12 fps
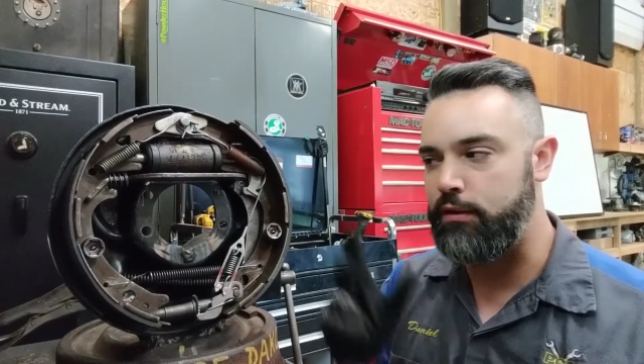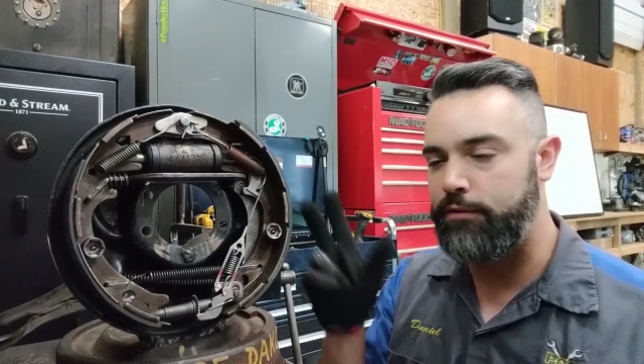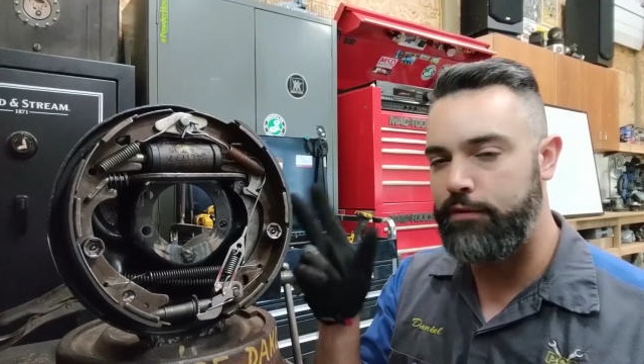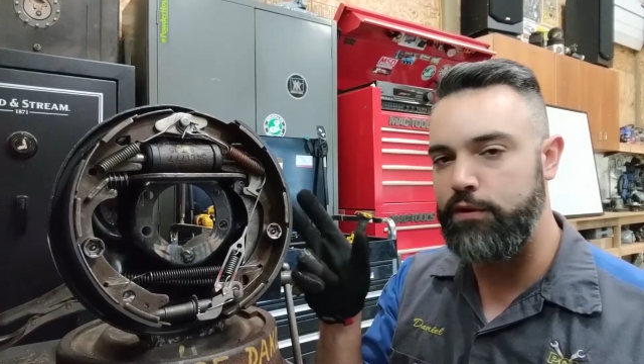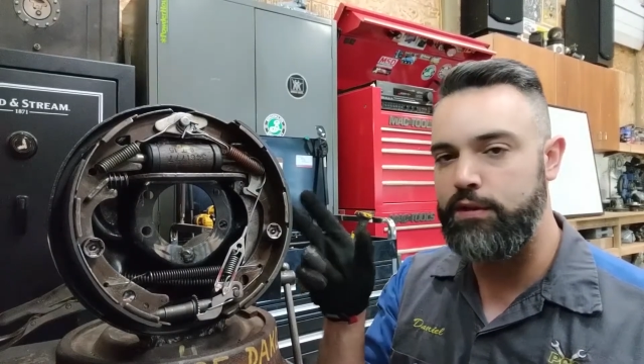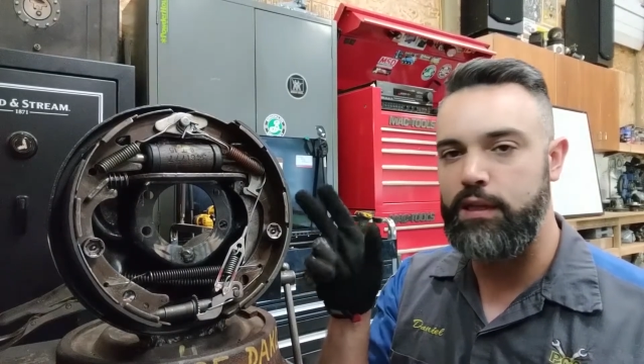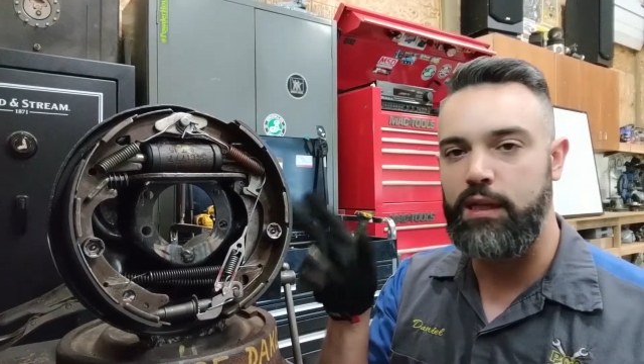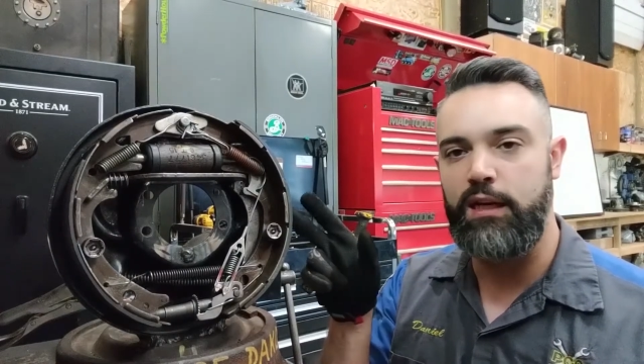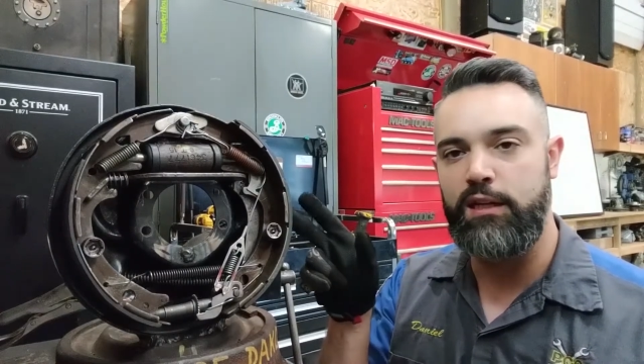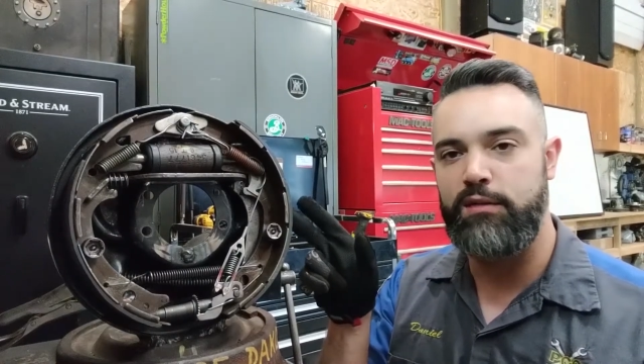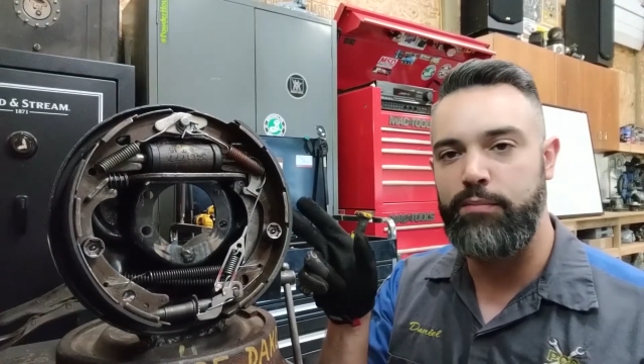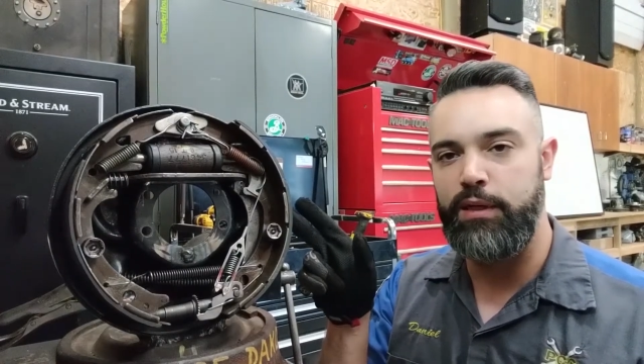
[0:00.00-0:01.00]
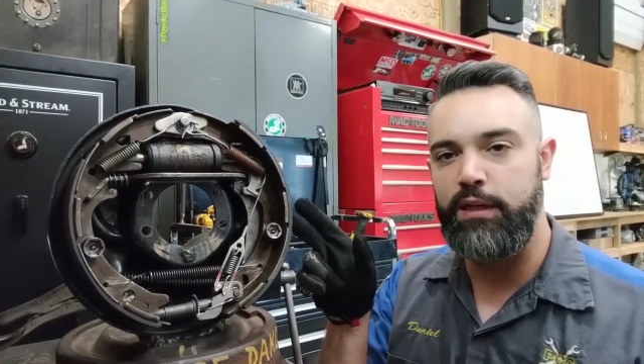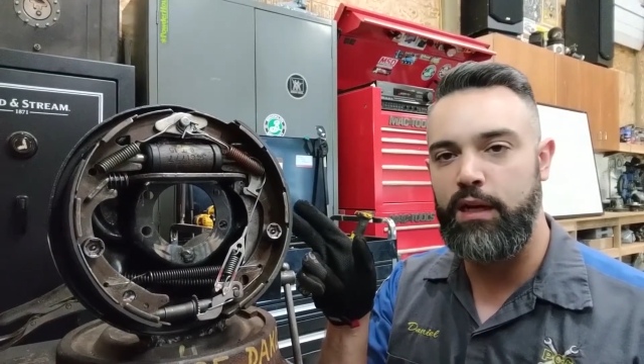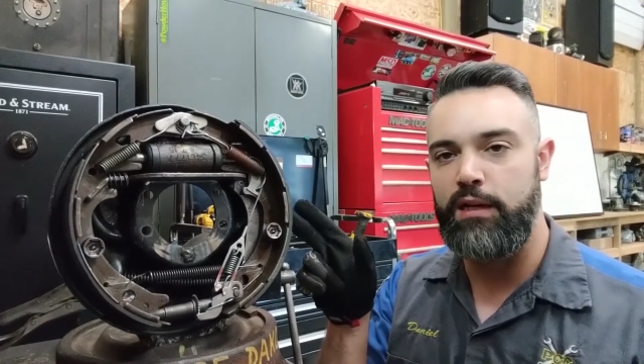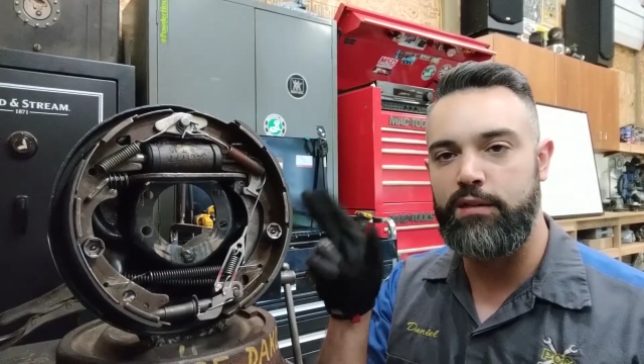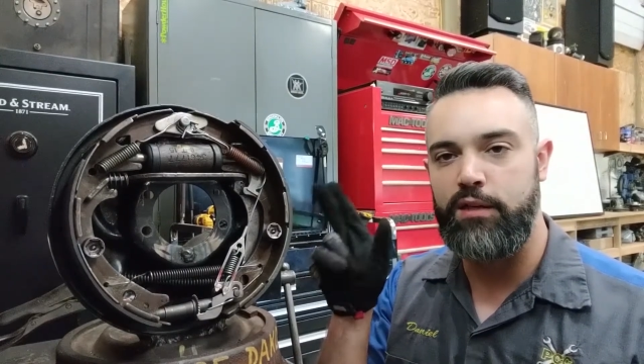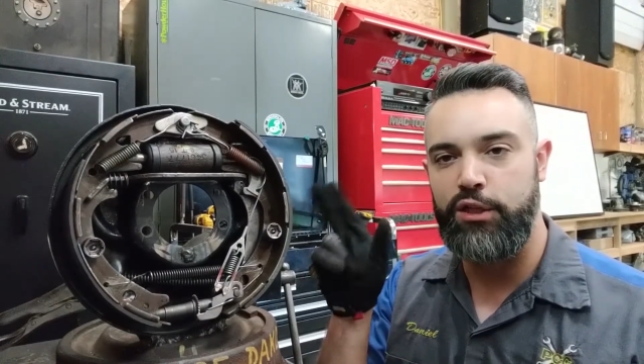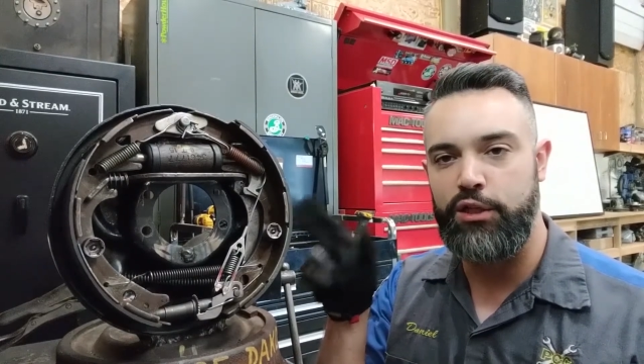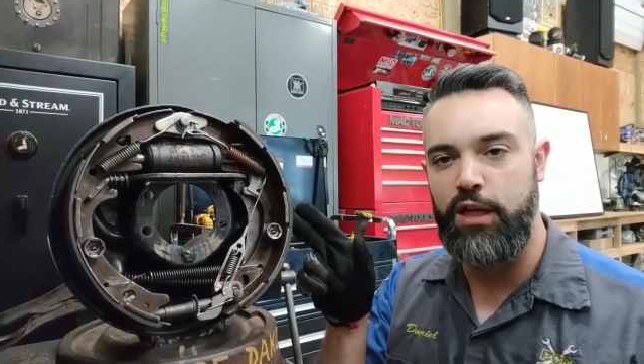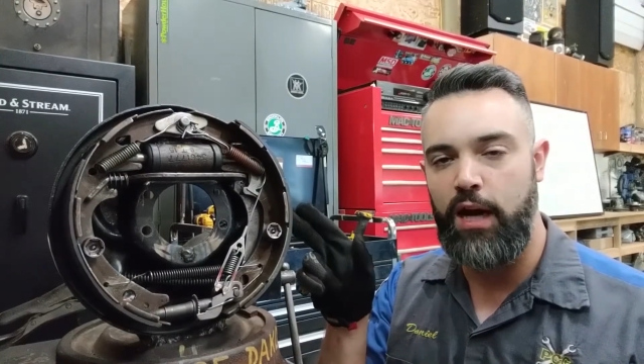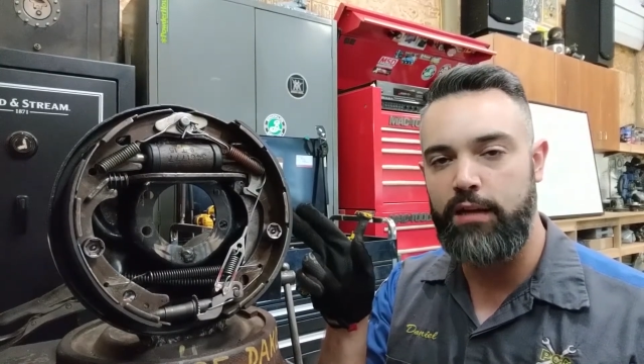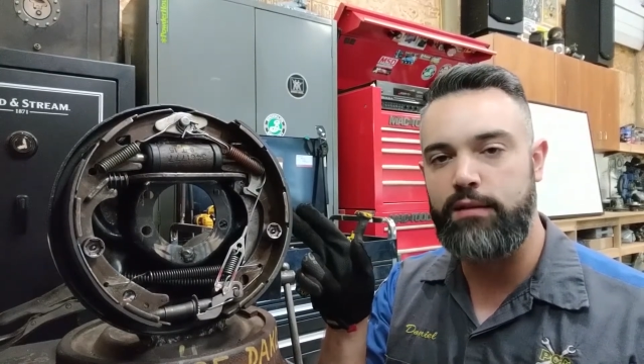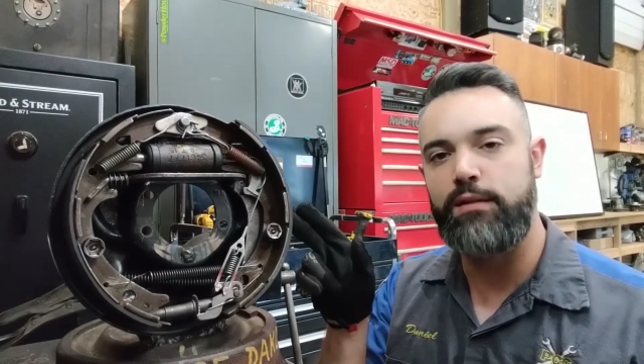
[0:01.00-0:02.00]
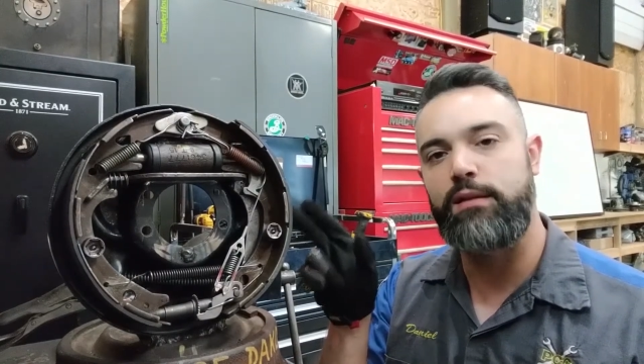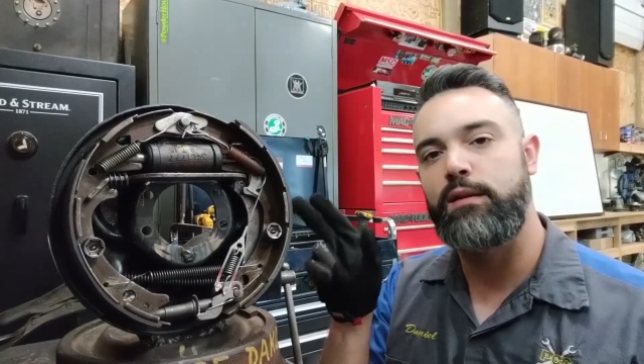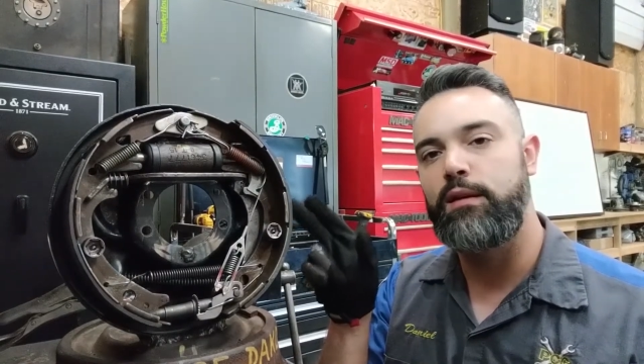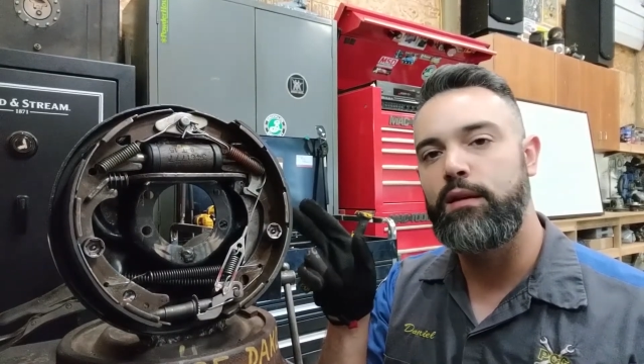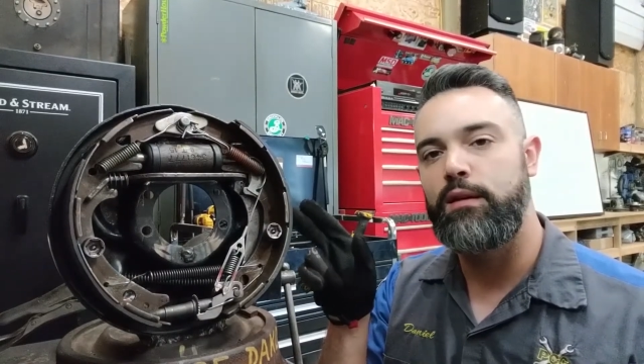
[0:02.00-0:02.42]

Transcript: the first thing that needs to be done is adjust